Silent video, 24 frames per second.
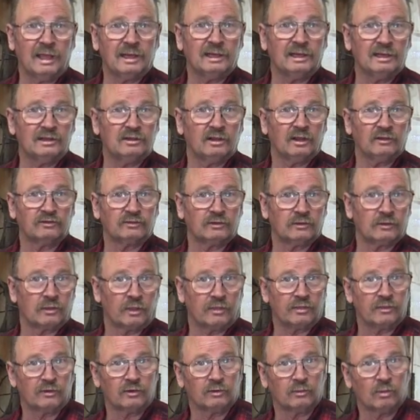handy chests. This is the
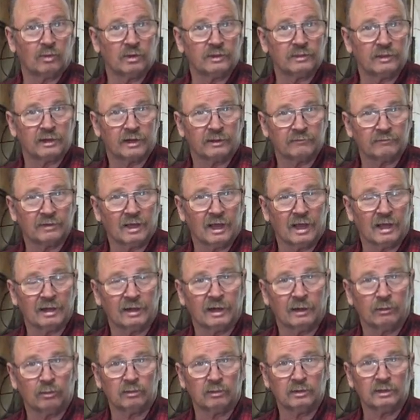third one that I've got,
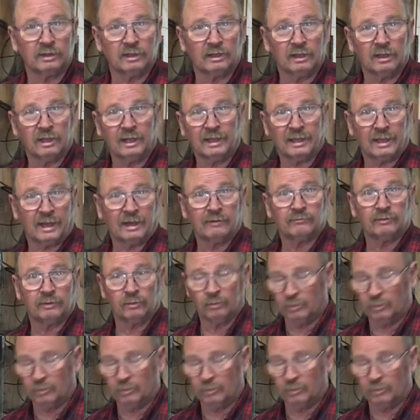and I really like every